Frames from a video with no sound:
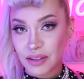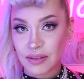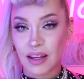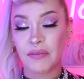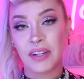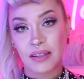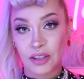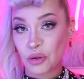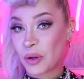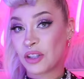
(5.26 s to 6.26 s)
yourself in a
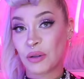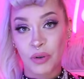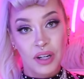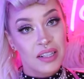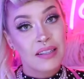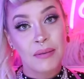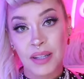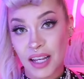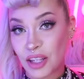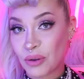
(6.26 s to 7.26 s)
situation where it
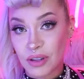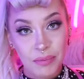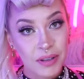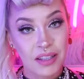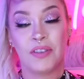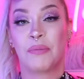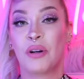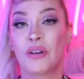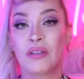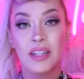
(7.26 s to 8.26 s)
seems like your specific
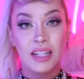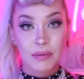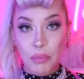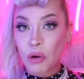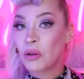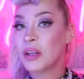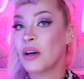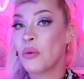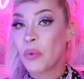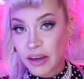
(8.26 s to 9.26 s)
person is
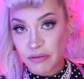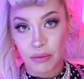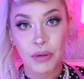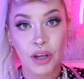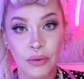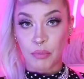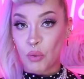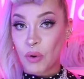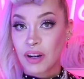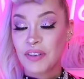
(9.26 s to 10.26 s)
pulling away from you.
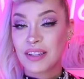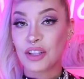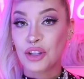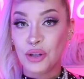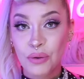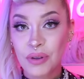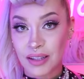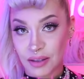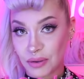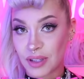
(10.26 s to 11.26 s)
But what if it's you
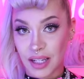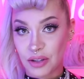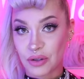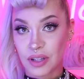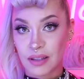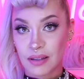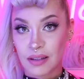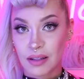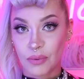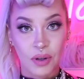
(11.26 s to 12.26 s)
that's losing
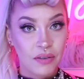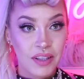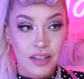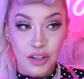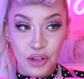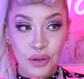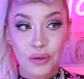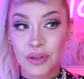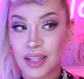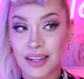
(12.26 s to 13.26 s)
interest? What if it's
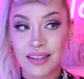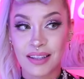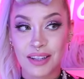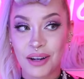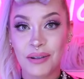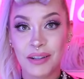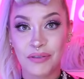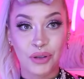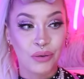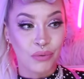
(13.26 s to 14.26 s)
you that doesn't know
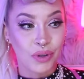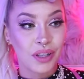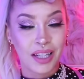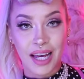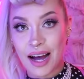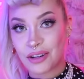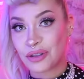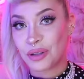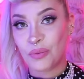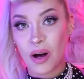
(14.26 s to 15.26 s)
if you really
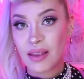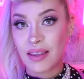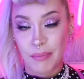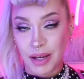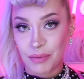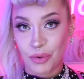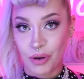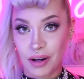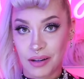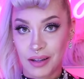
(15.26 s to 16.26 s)
actually want them
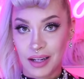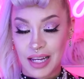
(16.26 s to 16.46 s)
anymore?